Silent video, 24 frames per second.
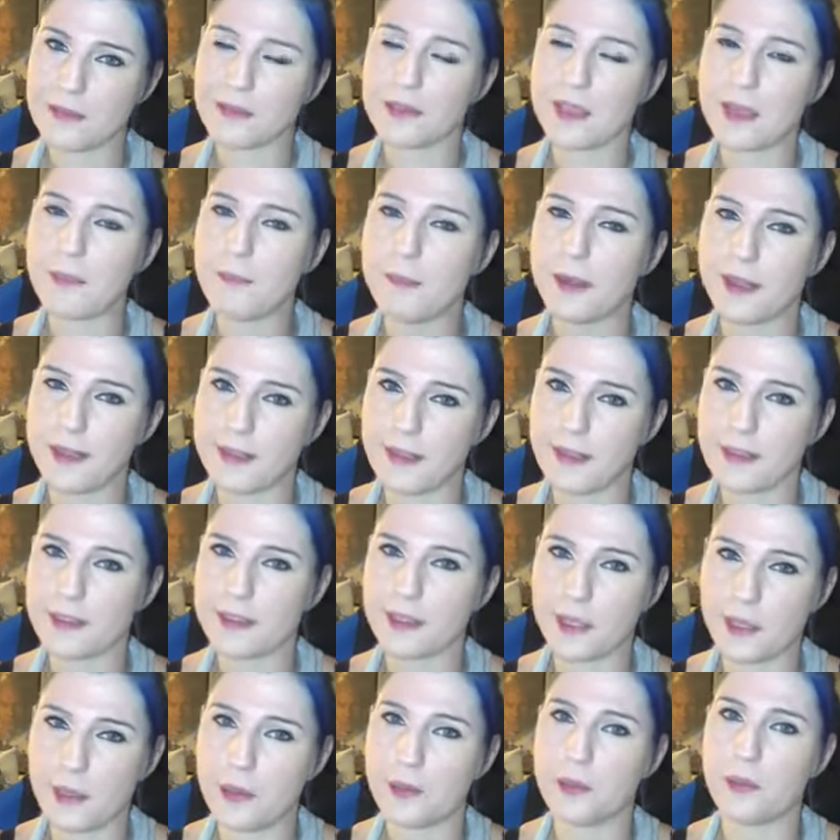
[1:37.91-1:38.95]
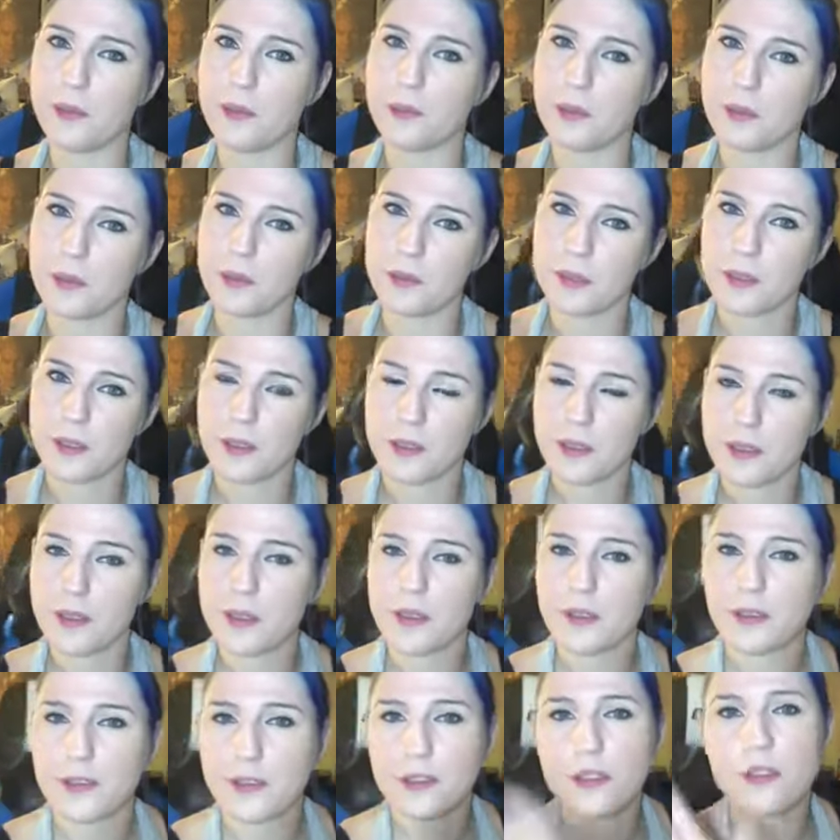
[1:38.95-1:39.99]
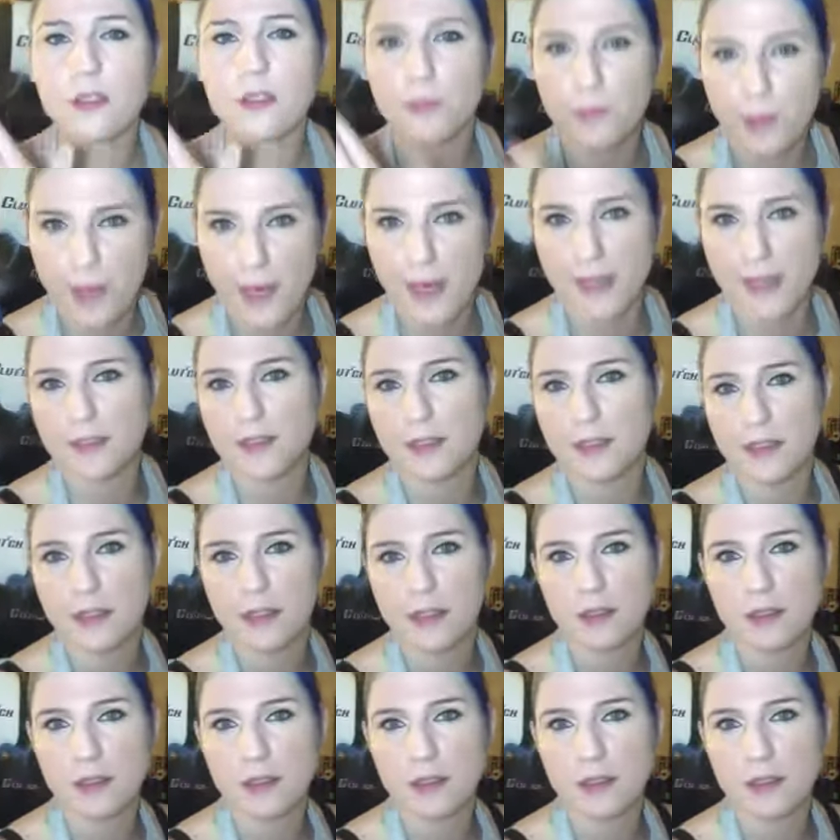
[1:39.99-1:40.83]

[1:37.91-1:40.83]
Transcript: they may need to go to pet